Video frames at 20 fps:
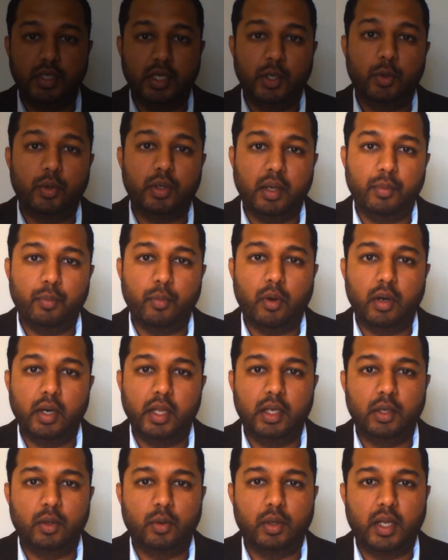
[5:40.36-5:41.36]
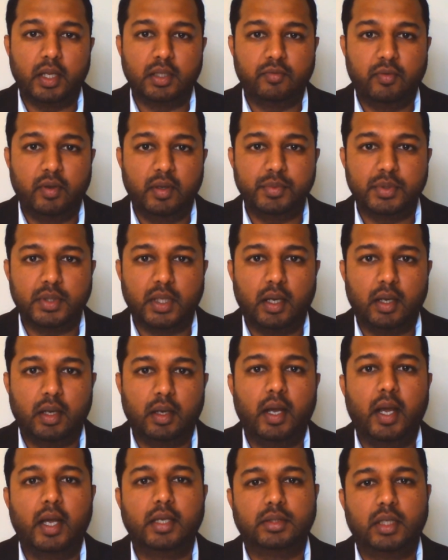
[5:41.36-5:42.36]
US DOT body known as
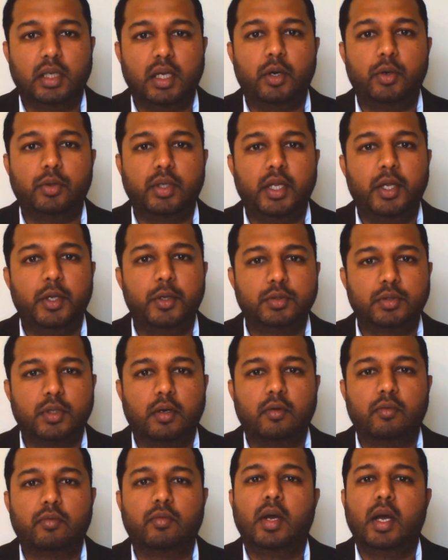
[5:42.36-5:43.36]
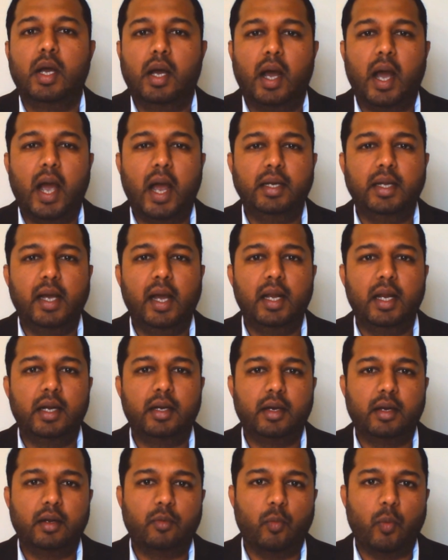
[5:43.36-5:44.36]
PHMSA has allowed the use of high
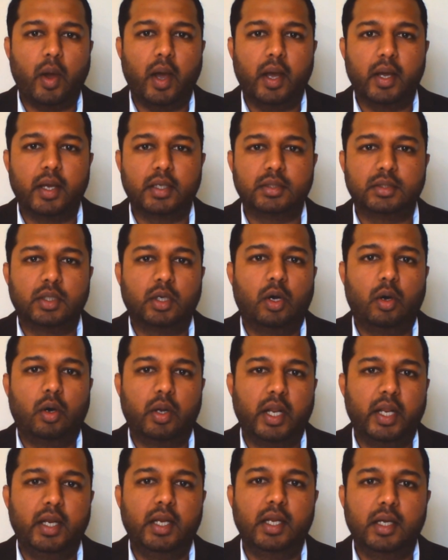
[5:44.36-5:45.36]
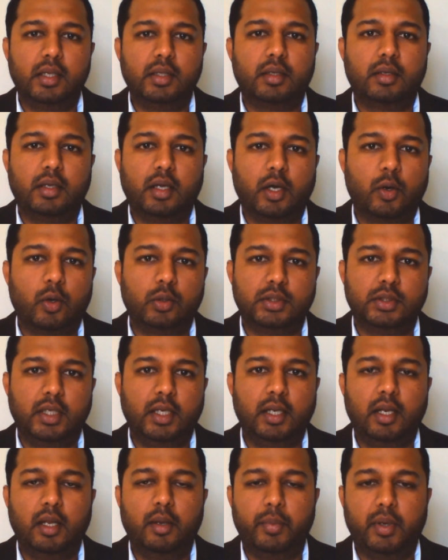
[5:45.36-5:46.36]
dielectric wax or any other
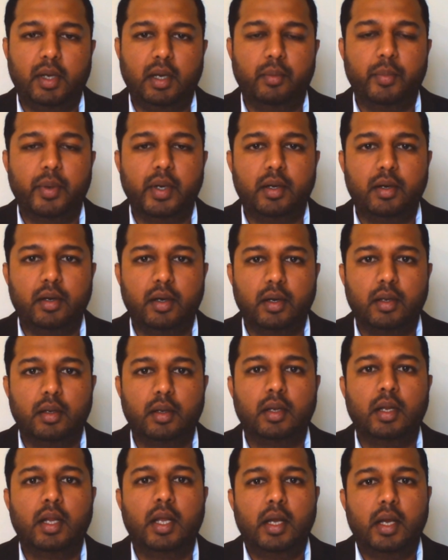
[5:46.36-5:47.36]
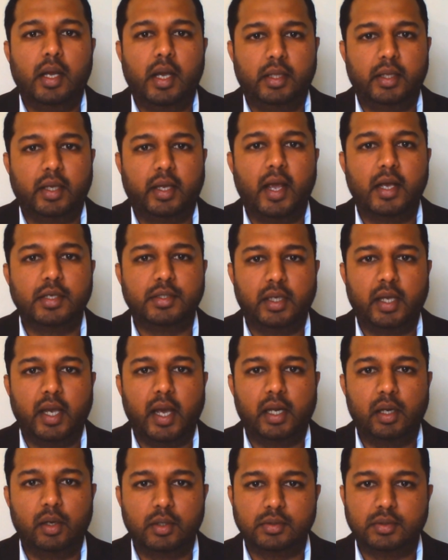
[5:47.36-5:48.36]
corrosion inhibiting material in the casing
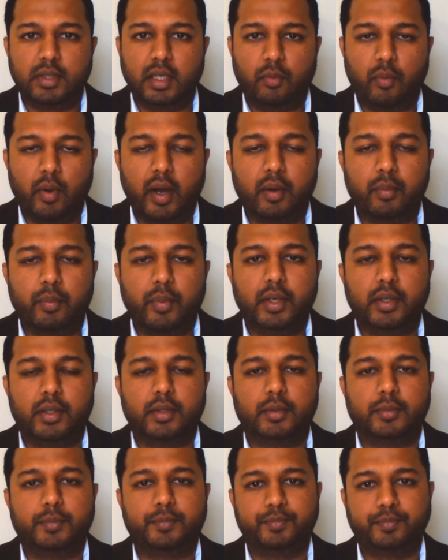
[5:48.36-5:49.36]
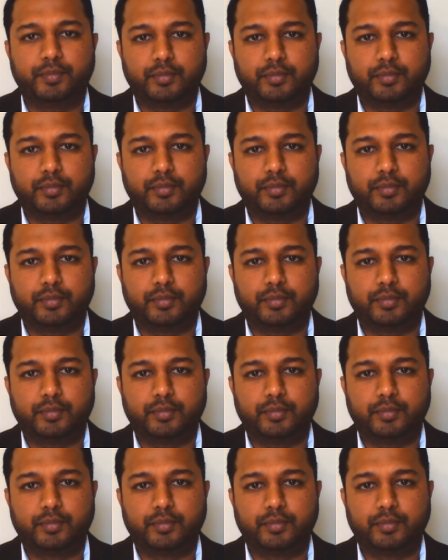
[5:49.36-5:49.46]
annulus environment.